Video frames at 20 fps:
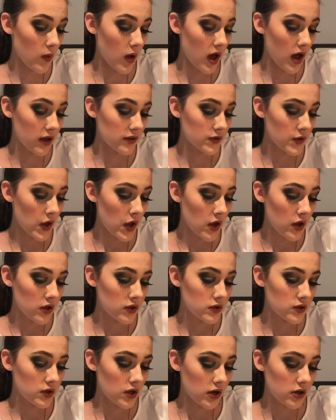one,
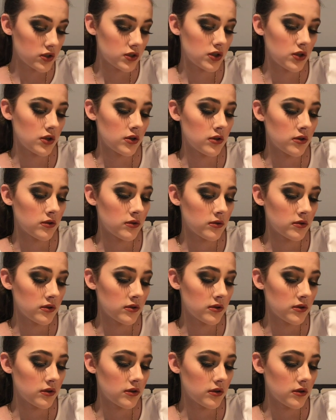nocturna